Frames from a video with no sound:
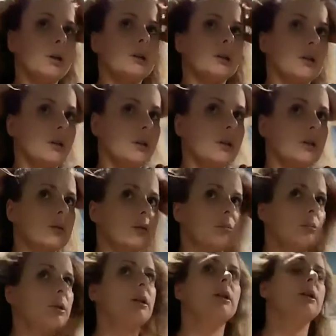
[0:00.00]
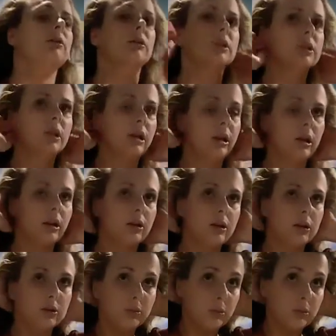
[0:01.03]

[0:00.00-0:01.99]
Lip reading: I think, or something, even the skincare, you know?